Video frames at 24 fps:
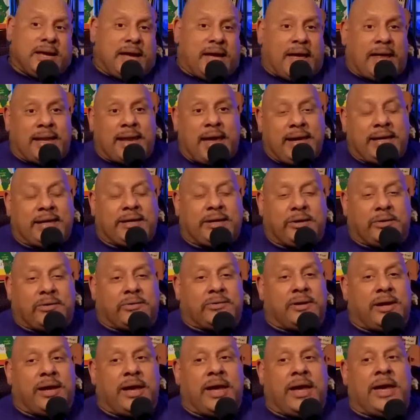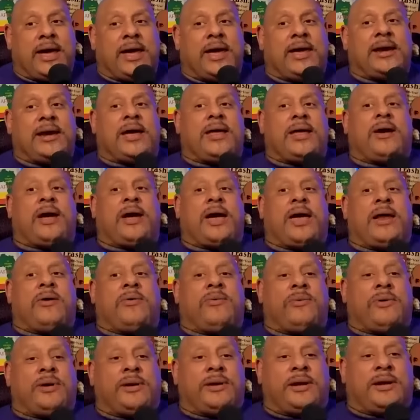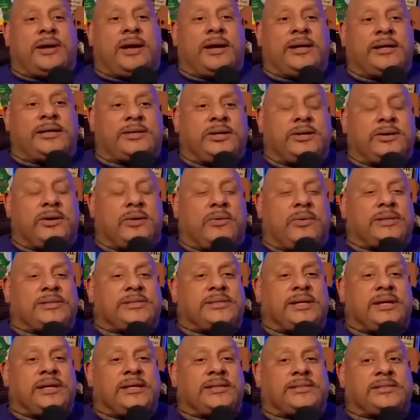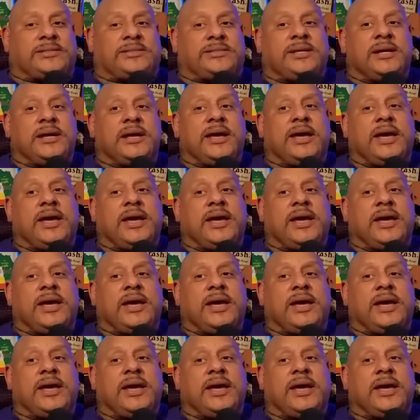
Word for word: I like you. And I, I don't want to, you know, it's, it's,